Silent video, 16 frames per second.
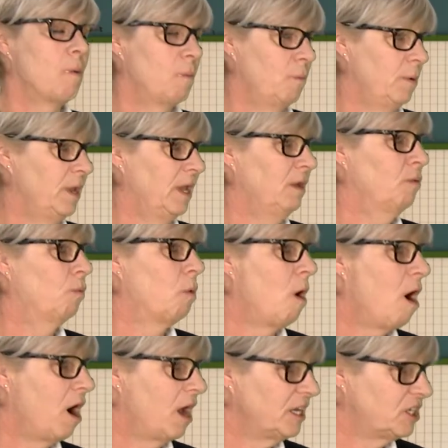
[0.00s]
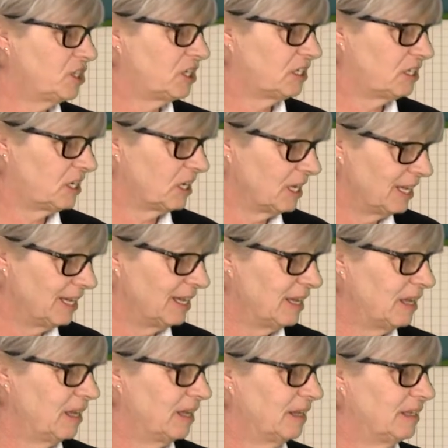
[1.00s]
We watched
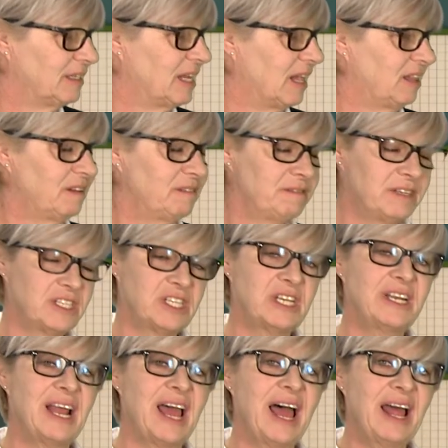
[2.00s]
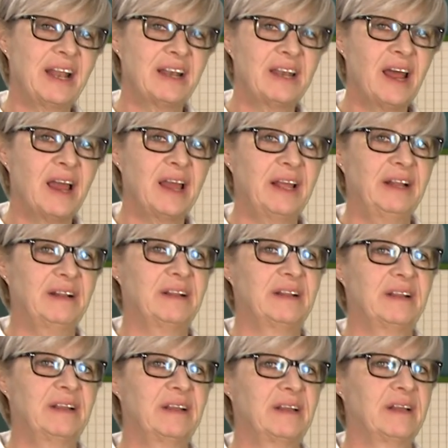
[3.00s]
television at
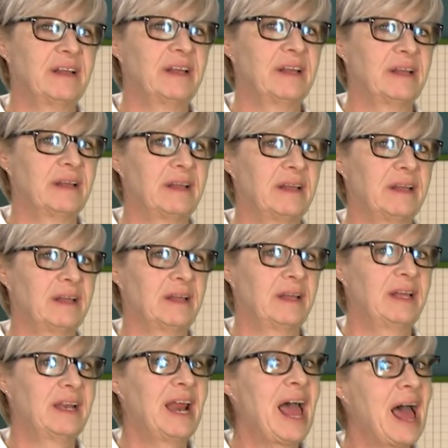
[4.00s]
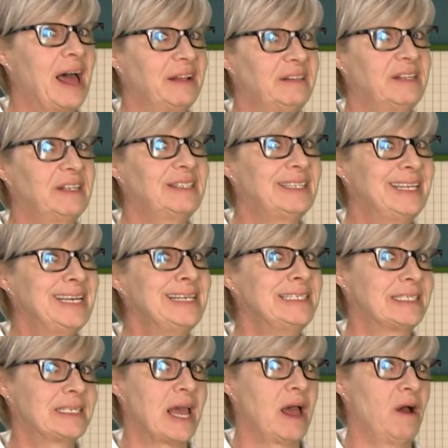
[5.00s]
night. It had the T
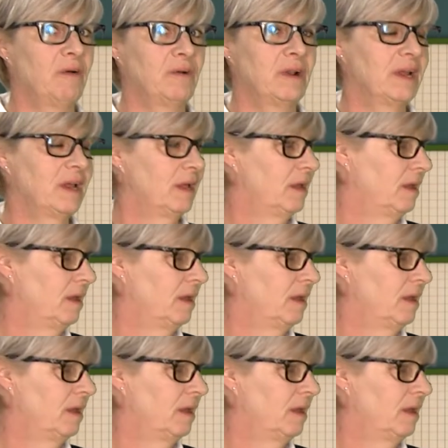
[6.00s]
sound.